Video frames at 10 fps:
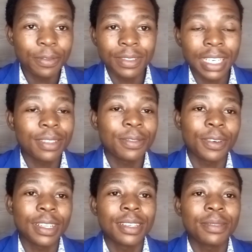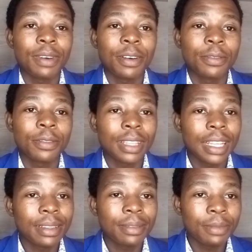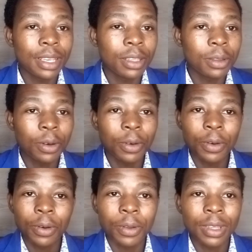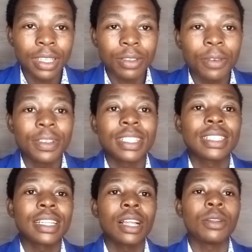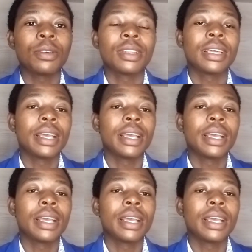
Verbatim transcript: just for this month let me do this conversation alone.